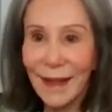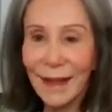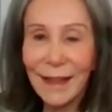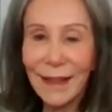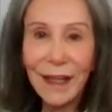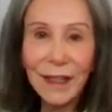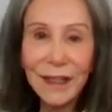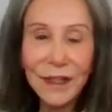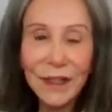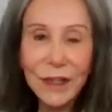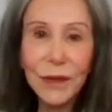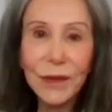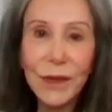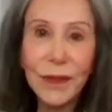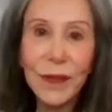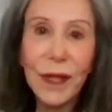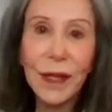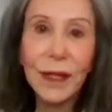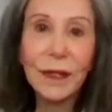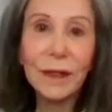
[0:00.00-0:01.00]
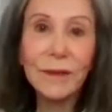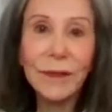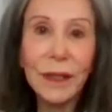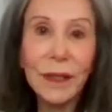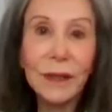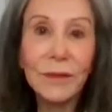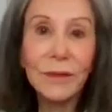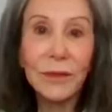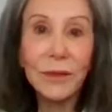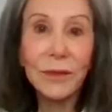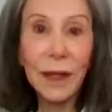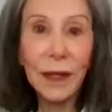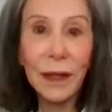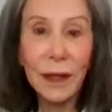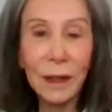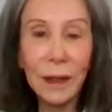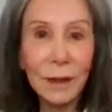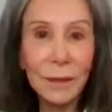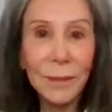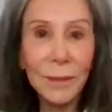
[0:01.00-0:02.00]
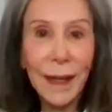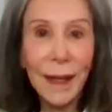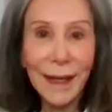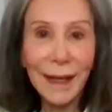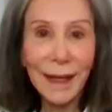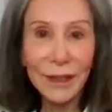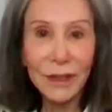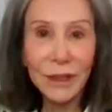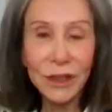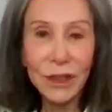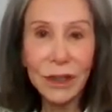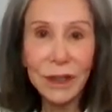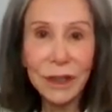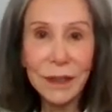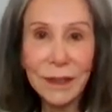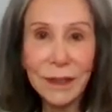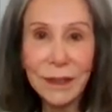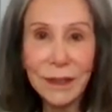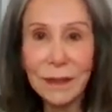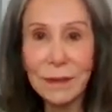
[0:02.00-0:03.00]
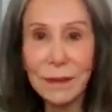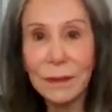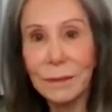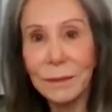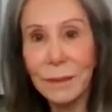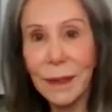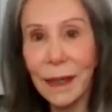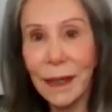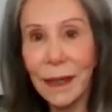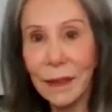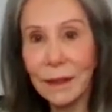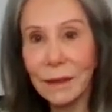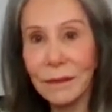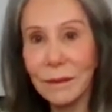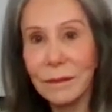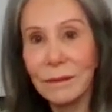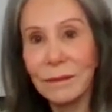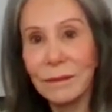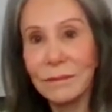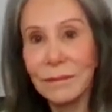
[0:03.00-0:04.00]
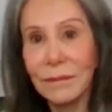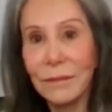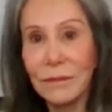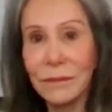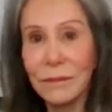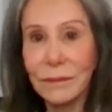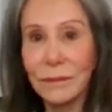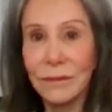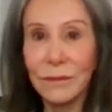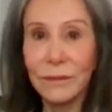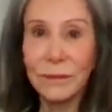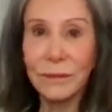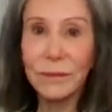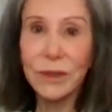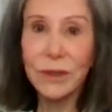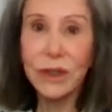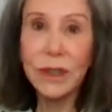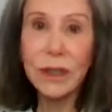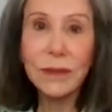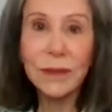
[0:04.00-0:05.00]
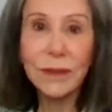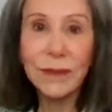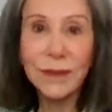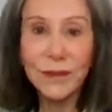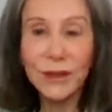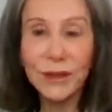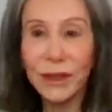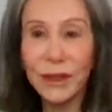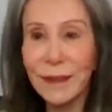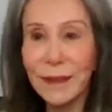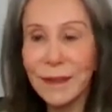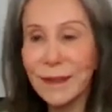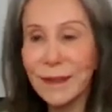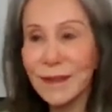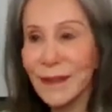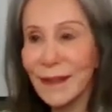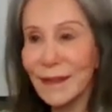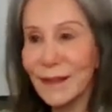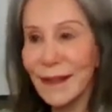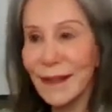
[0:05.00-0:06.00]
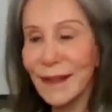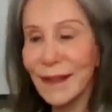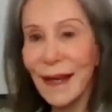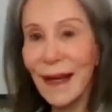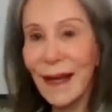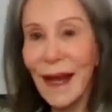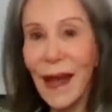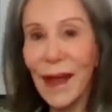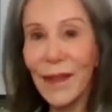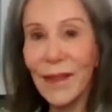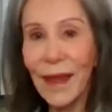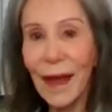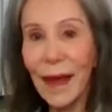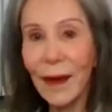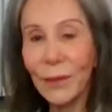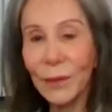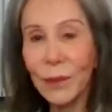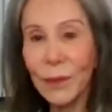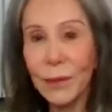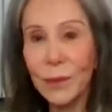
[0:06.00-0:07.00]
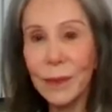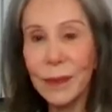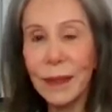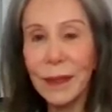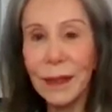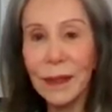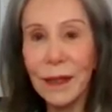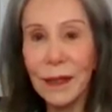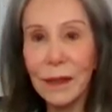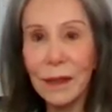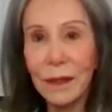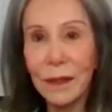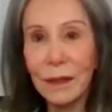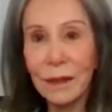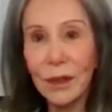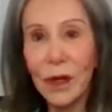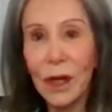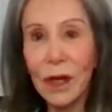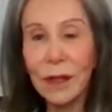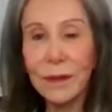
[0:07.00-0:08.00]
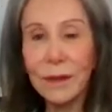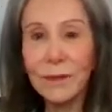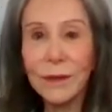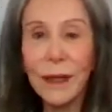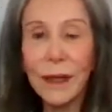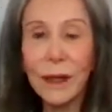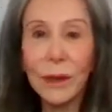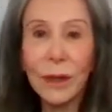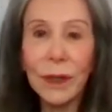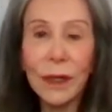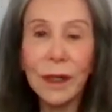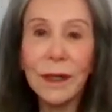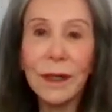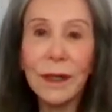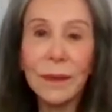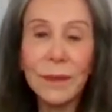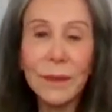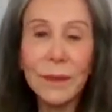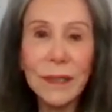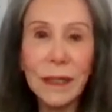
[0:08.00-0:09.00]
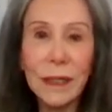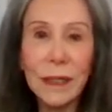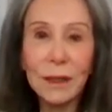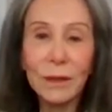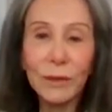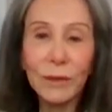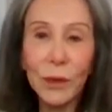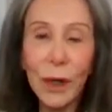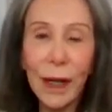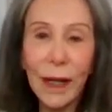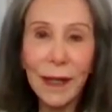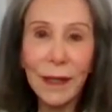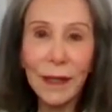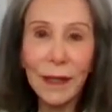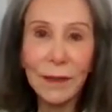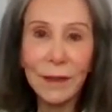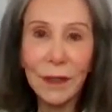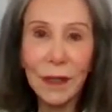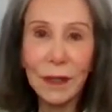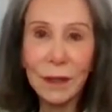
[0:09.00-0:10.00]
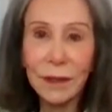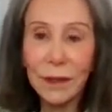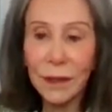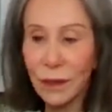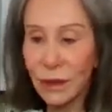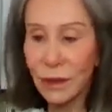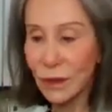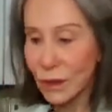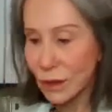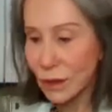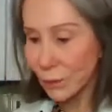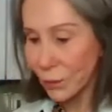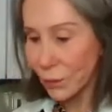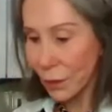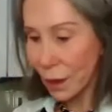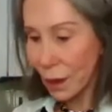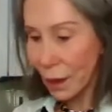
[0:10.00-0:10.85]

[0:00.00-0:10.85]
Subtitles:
And I also thought of confetti mac and cheese, mac and cheeseless cheese, and that would be cauliflower comes in a variety of colors.